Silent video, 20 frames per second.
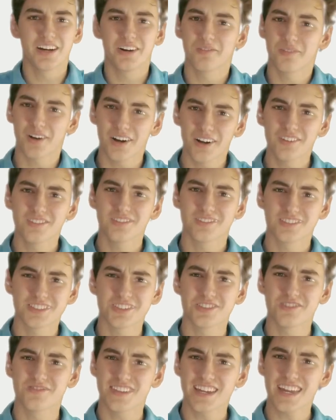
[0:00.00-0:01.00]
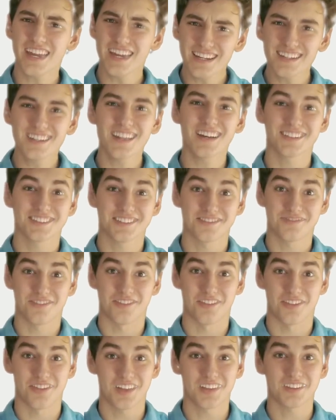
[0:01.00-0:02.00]
Well, so if the index of
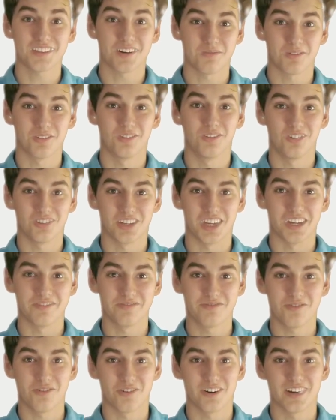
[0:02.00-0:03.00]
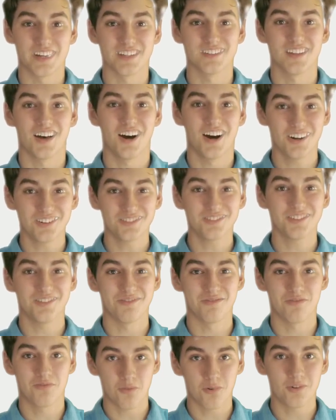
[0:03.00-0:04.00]
the thing that we're looking for is the
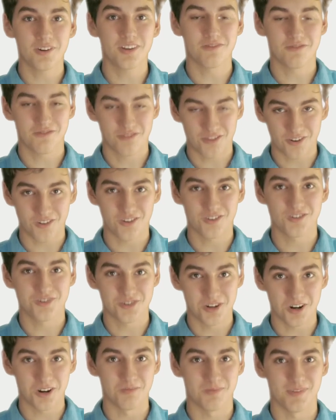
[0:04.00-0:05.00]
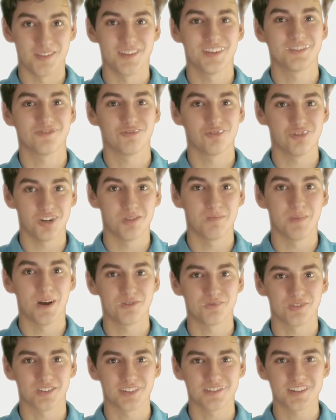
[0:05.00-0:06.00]
143rd term of this
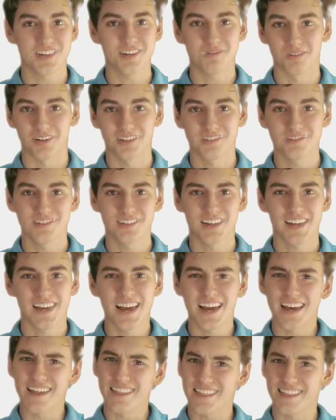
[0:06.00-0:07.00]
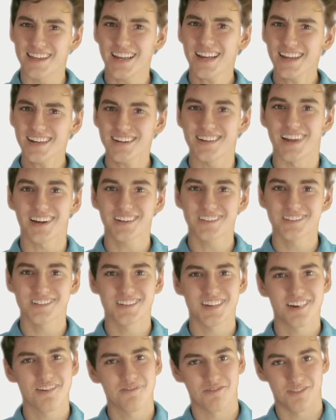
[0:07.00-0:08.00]
geometric sequence, then the
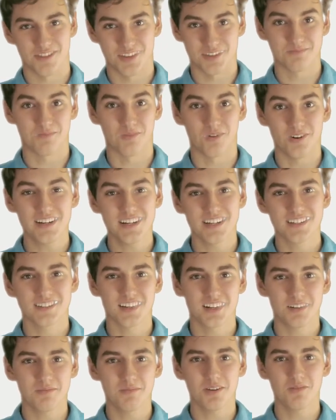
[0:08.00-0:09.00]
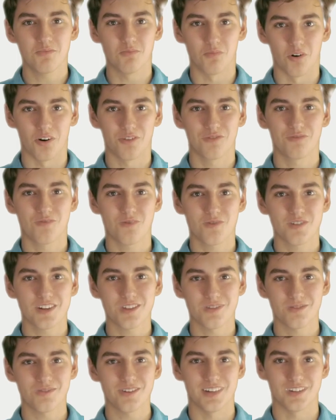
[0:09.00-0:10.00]
index for this point is going to be
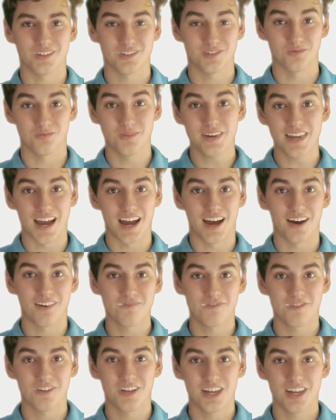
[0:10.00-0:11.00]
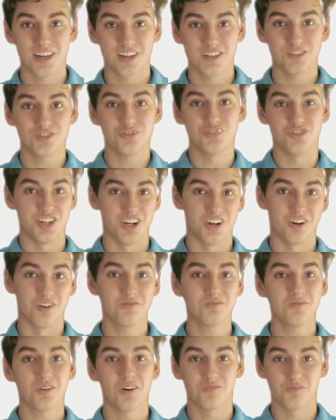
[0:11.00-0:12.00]
143. So we have
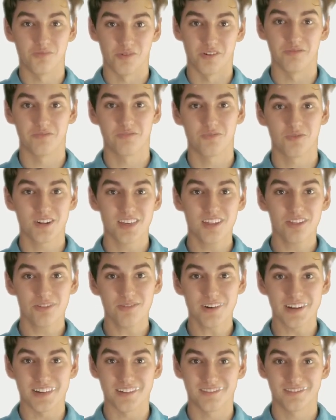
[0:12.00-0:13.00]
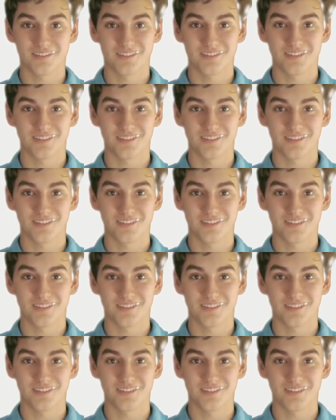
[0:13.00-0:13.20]
geo of 143.